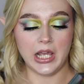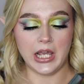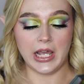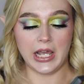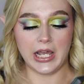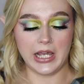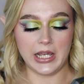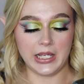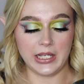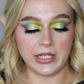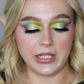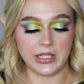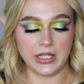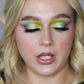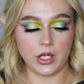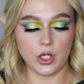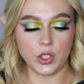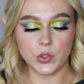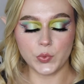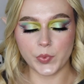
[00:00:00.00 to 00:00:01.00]
I
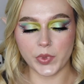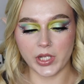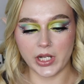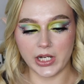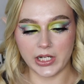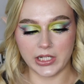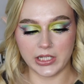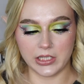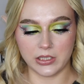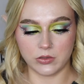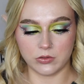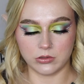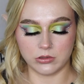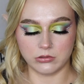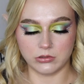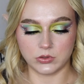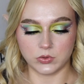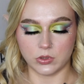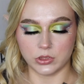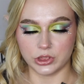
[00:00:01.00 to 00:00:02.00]
hope that I can
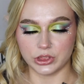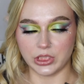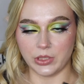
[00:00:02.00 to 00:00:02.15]
include swatches.